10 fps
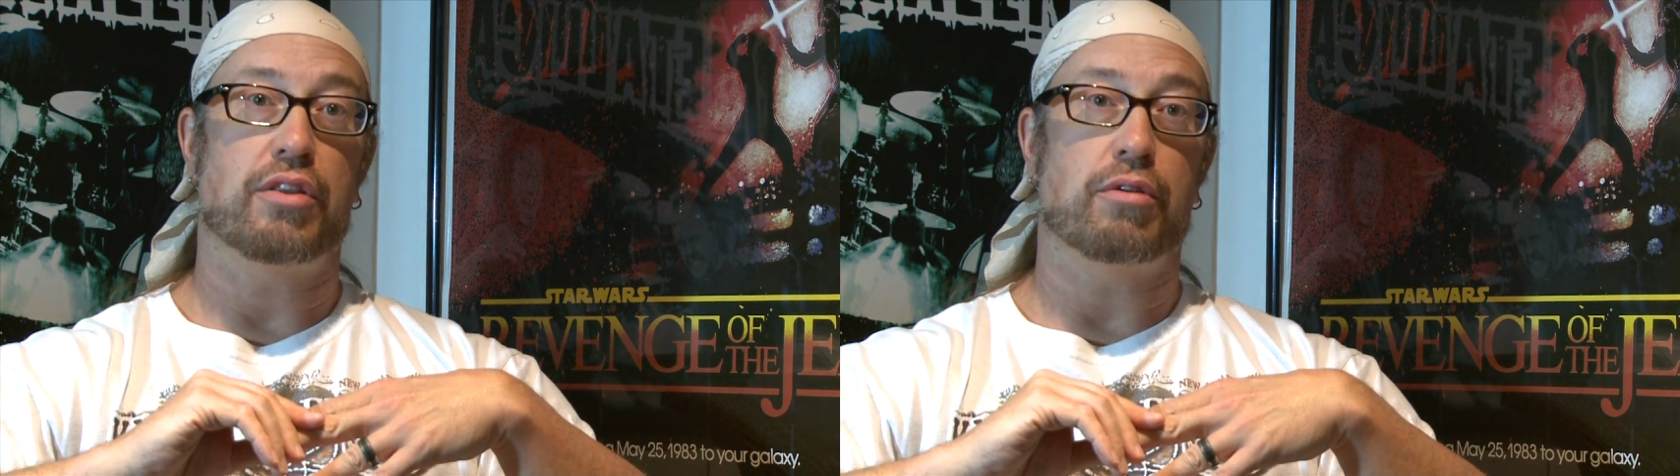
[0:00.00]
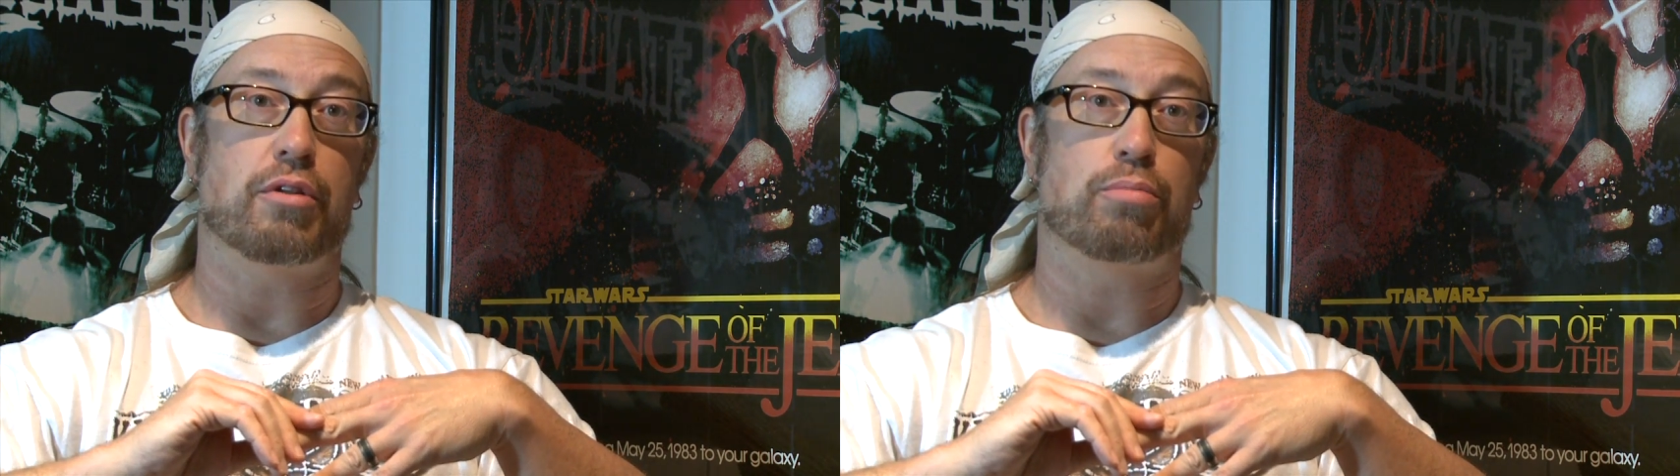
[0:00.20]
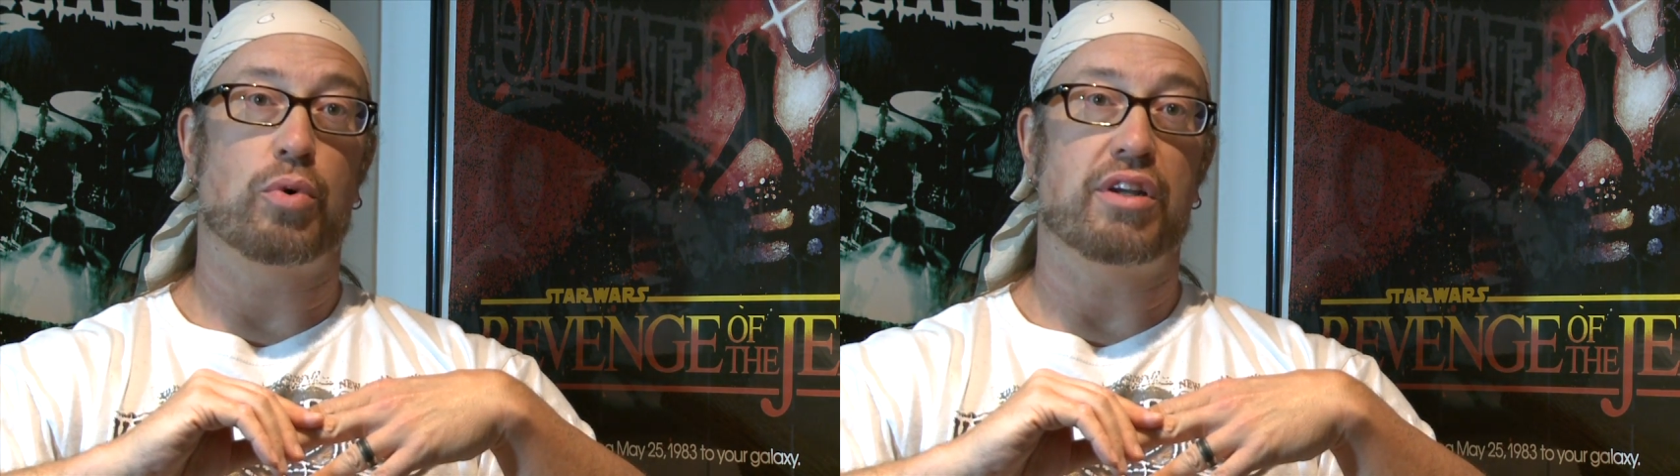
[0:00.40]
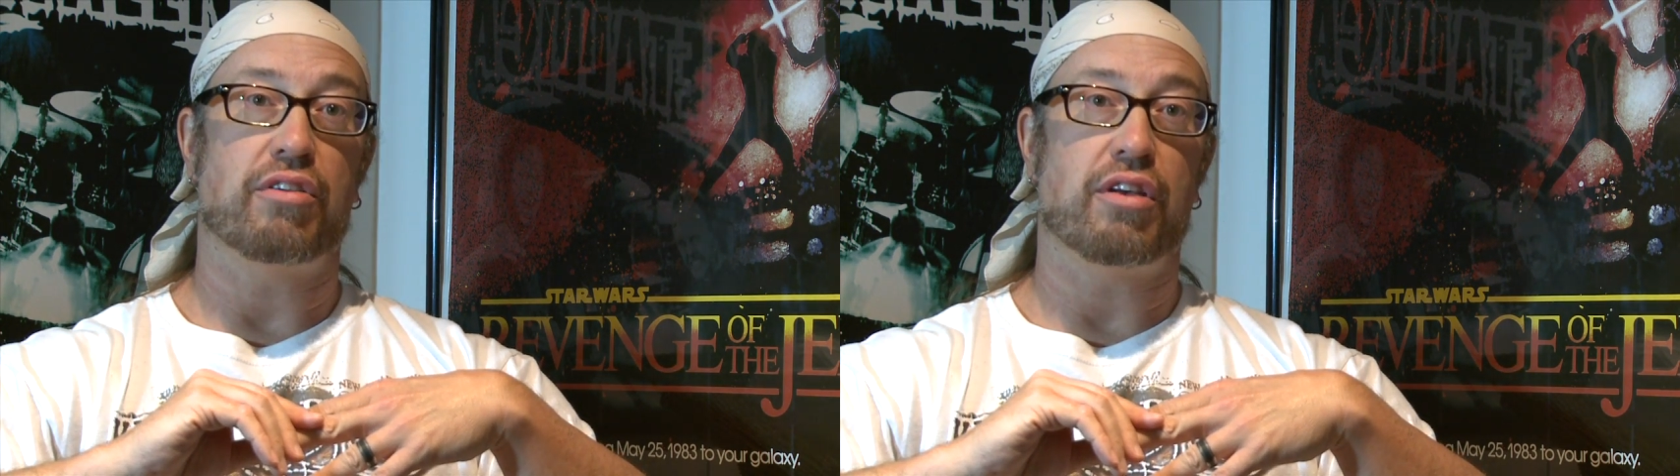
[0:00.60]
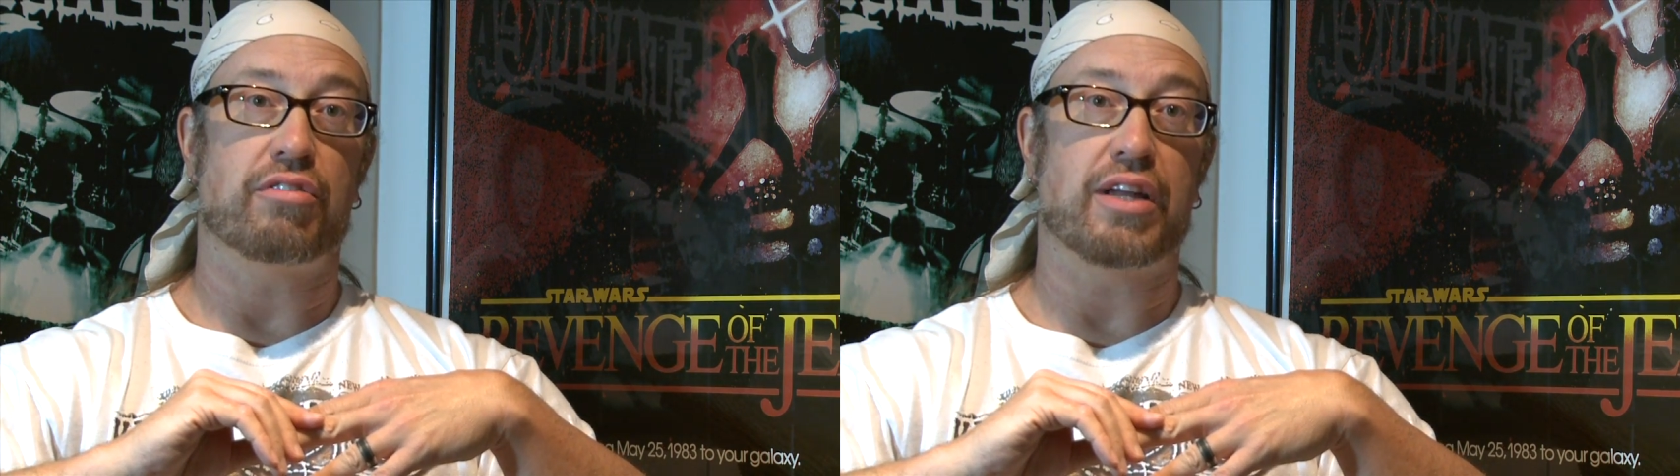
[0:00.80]
The point
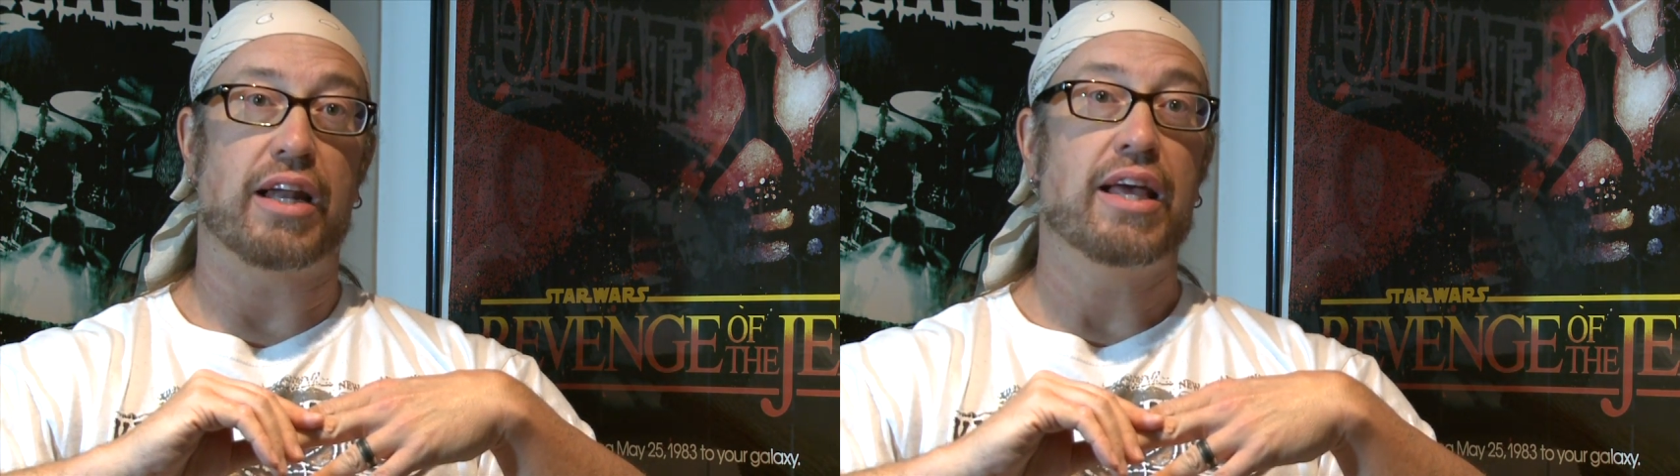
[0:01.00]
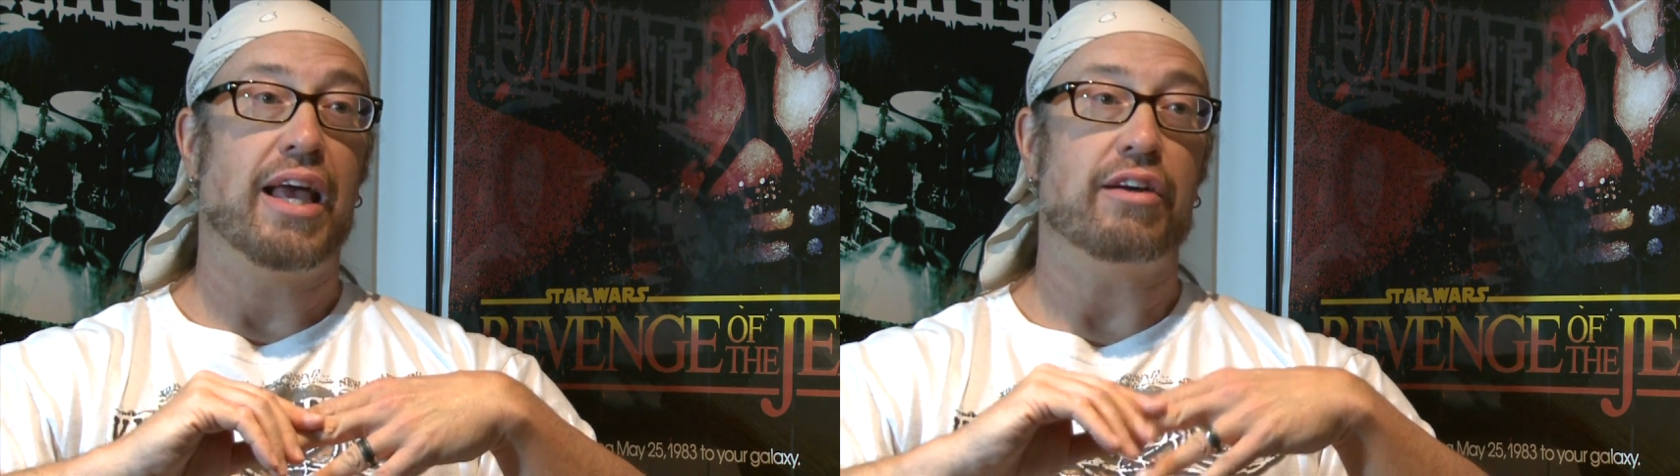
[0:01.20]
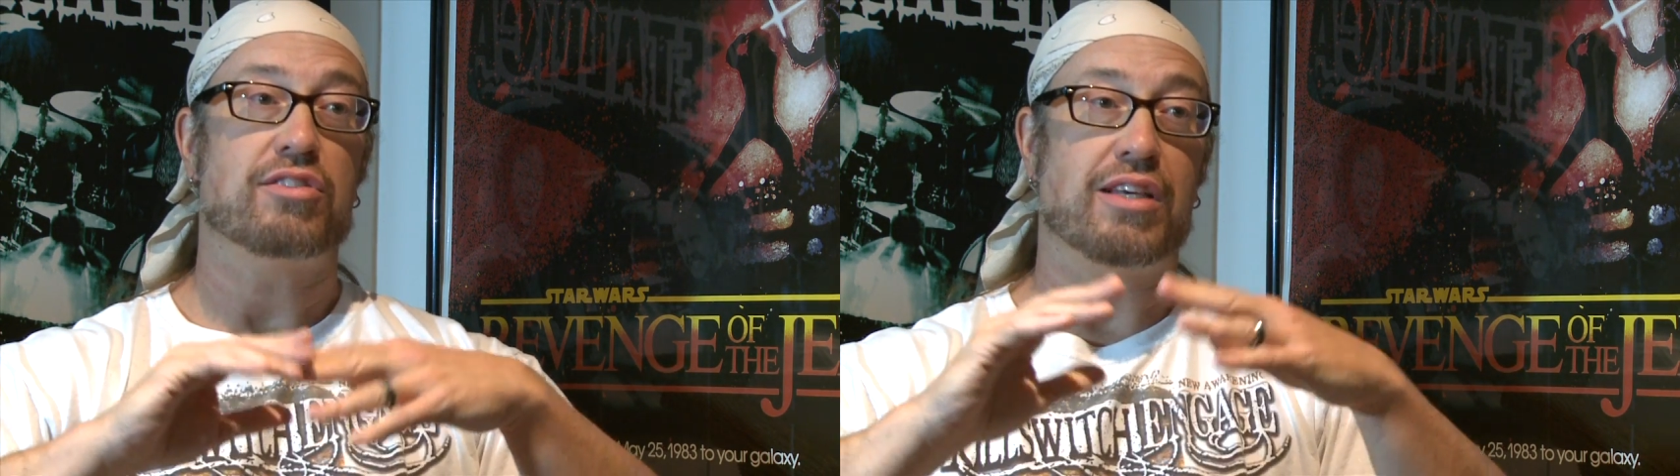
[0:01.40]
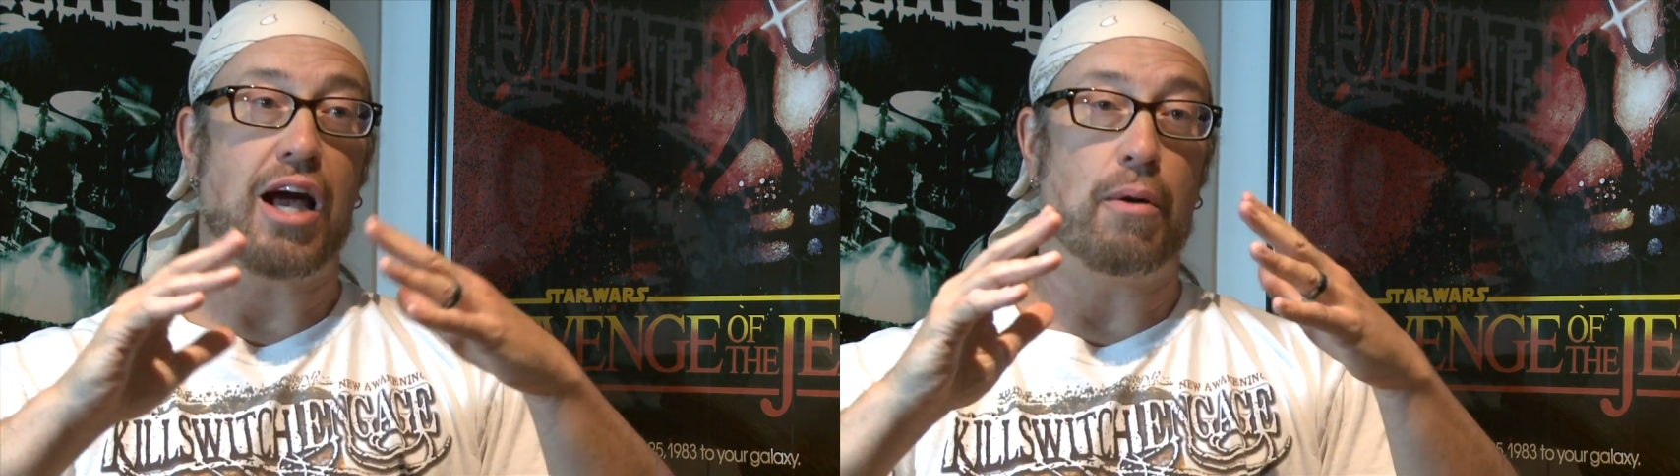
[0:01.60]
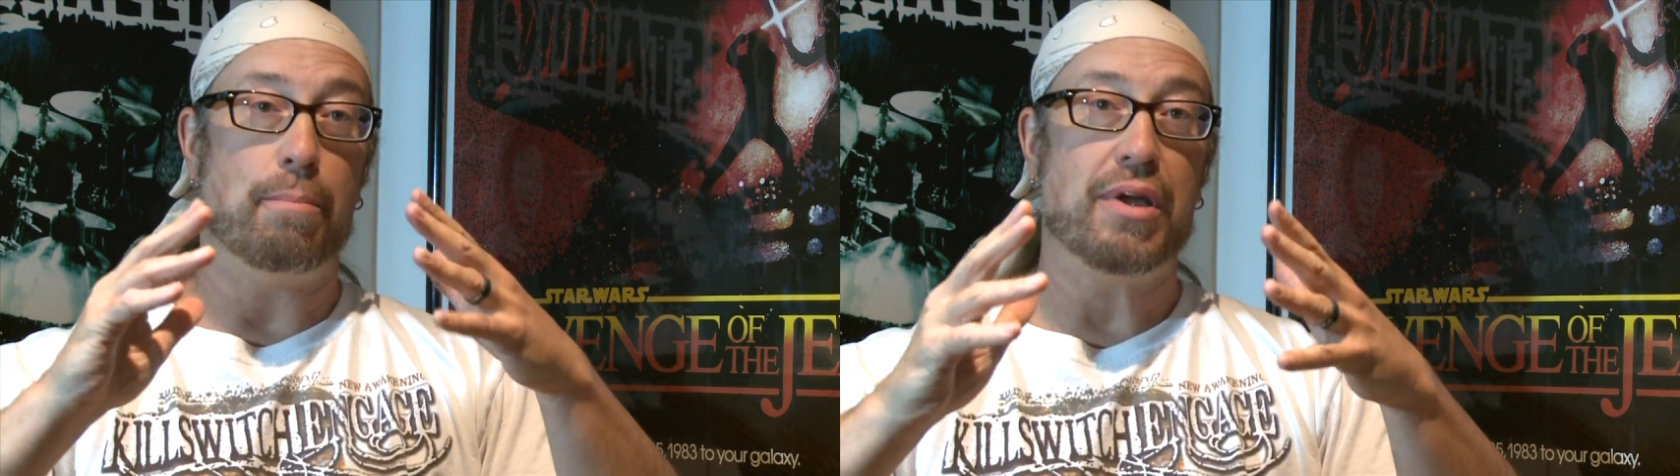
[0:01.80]
is not, hey, let's see
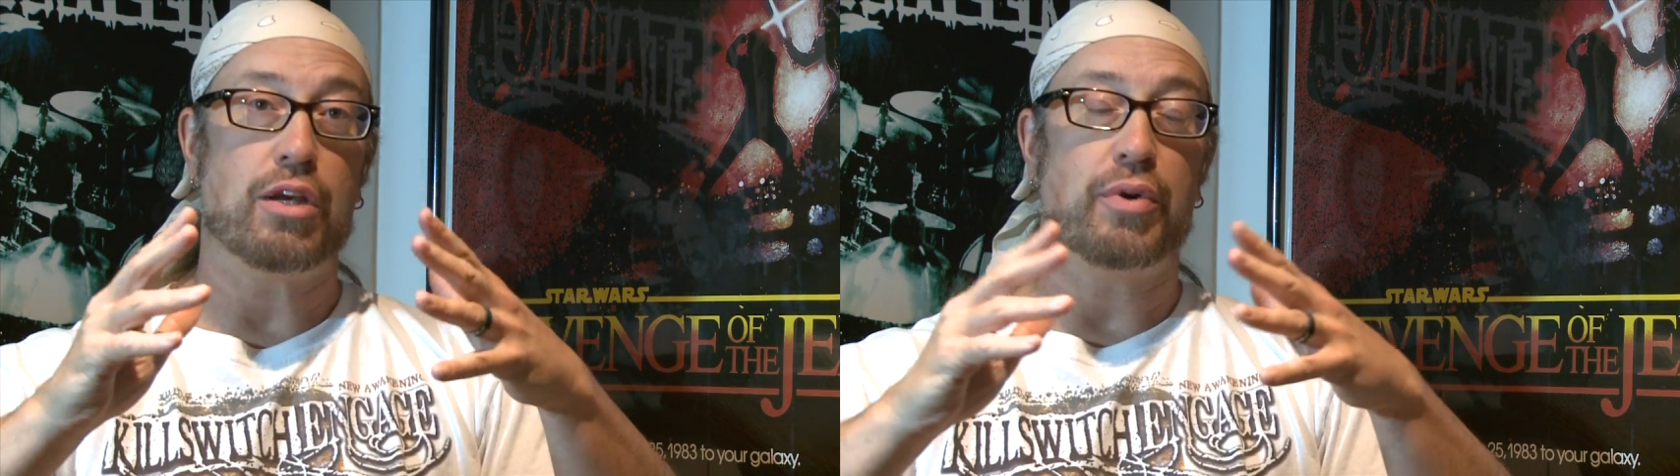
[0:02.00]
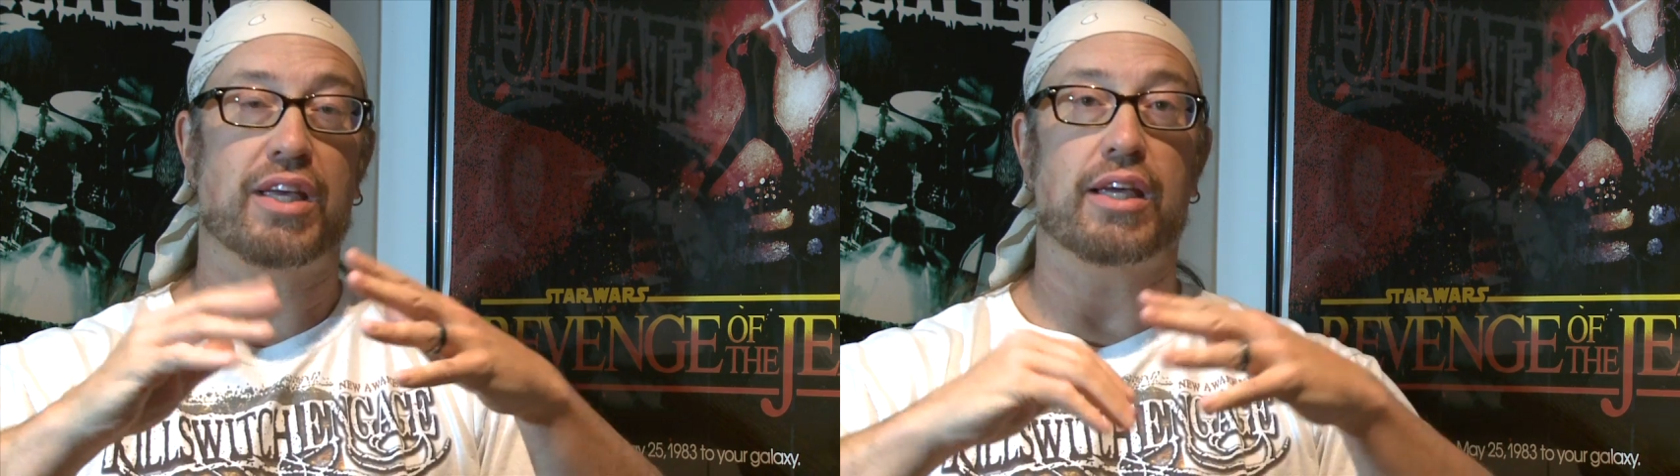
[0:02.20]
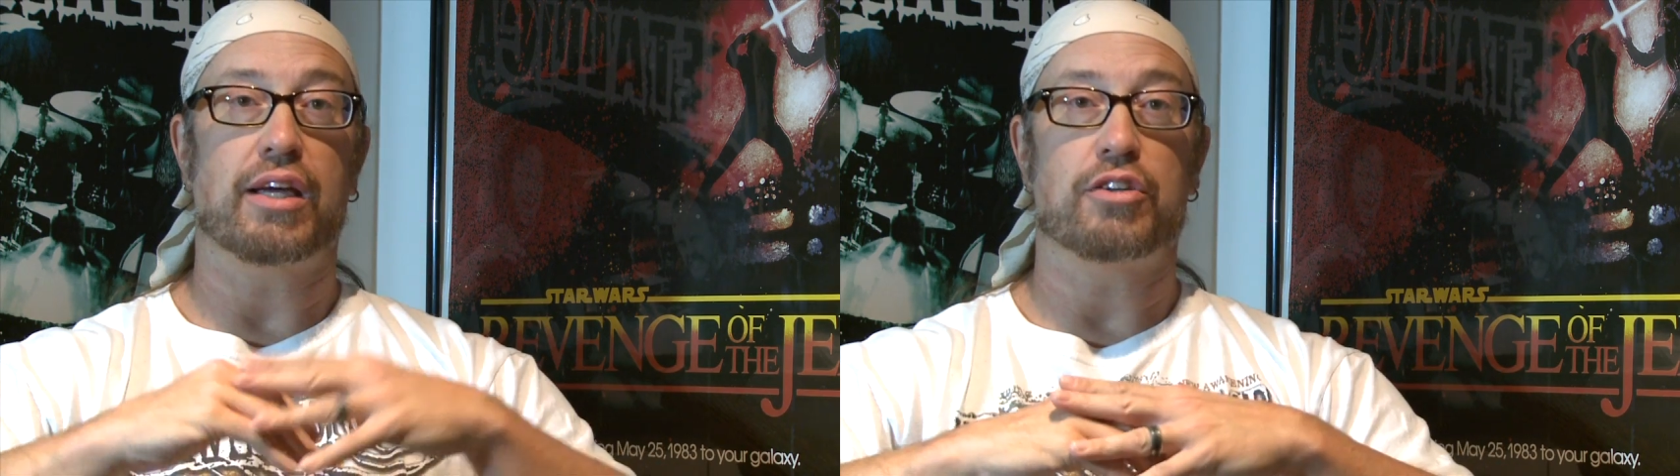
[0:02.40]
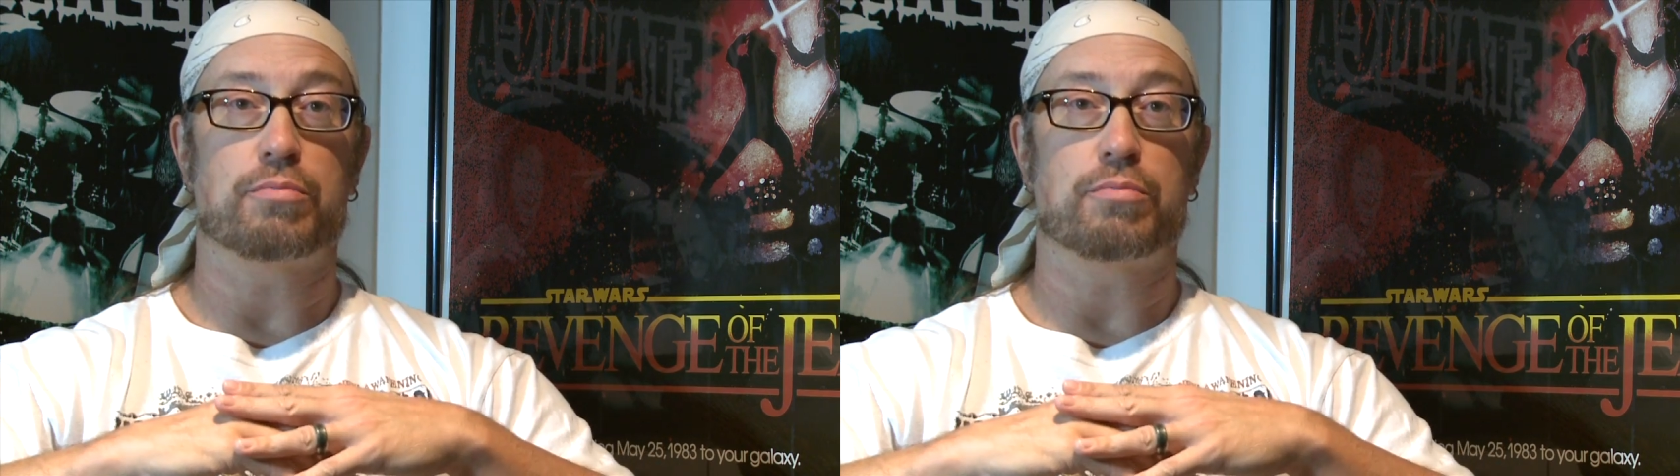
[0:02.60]
how many we can get,